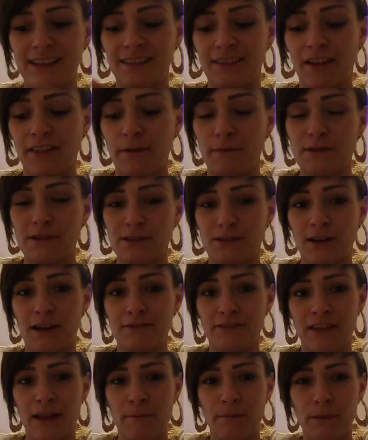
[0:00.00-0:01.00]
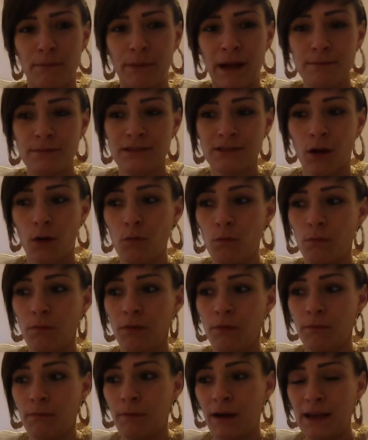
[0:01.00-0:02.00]
Like, they were designed for that. But babies don't
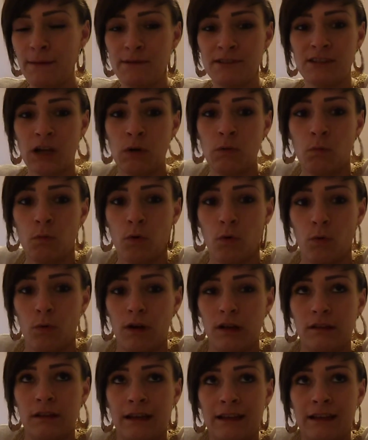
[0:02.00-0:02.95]
walk.